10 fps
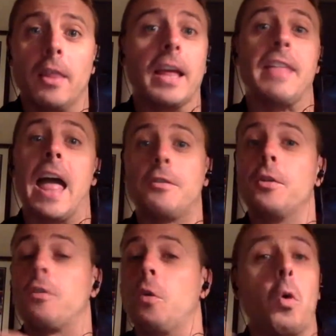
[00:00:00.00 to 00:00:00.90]
Like, that's
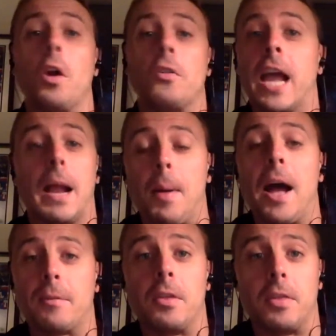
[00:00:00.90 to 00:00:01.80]
just the worst thing I could
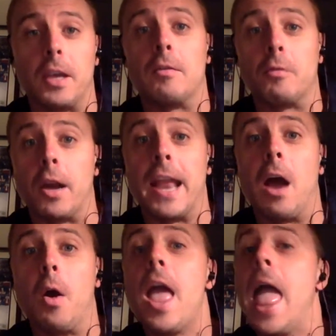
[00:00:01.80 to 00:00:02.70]
possibly think of right
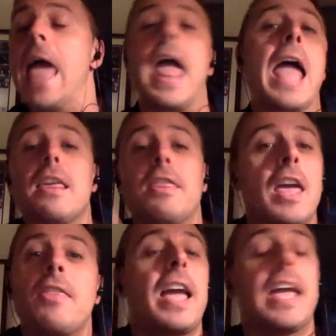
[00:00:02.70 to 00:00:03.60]
now. And
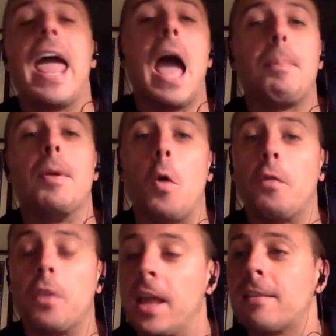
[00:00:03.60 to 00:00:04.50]
anything that can happen over
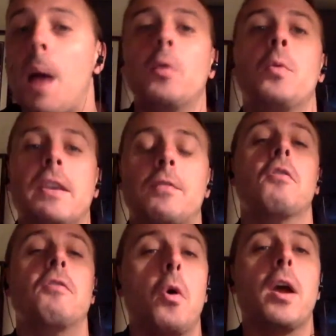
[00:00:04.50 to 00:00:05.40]
the next couple of weeks
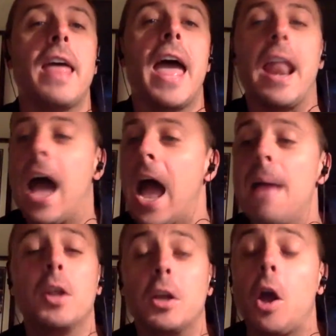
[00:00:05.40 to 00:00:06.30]
to avoid that, I
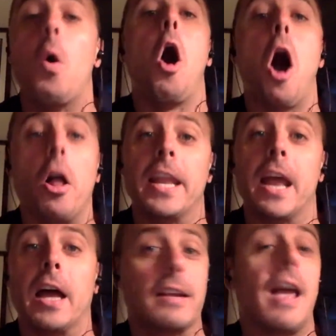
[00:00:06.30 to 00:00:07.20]
am going to go all in
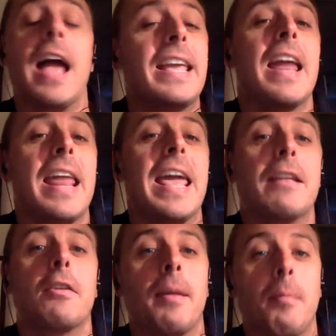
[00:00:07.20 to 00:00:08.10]
on, because I can't
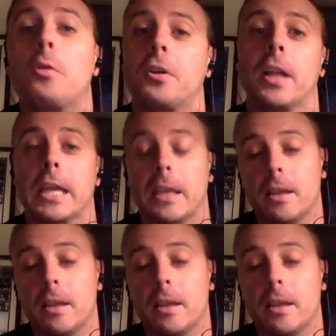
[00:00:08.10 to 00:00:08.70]
handle that emotionally.